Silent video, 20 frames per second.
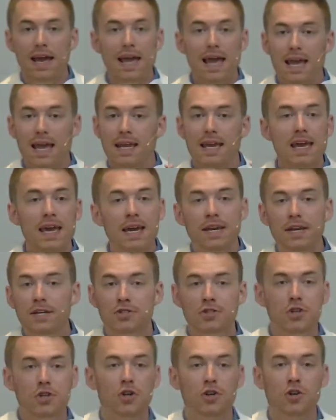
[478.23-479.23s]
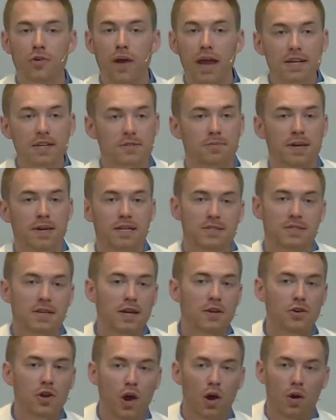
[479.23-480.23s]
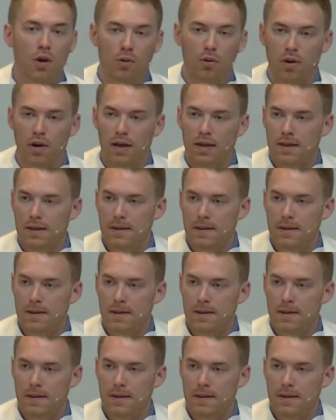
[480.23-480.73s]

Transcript: And He, in His good grace, may say no.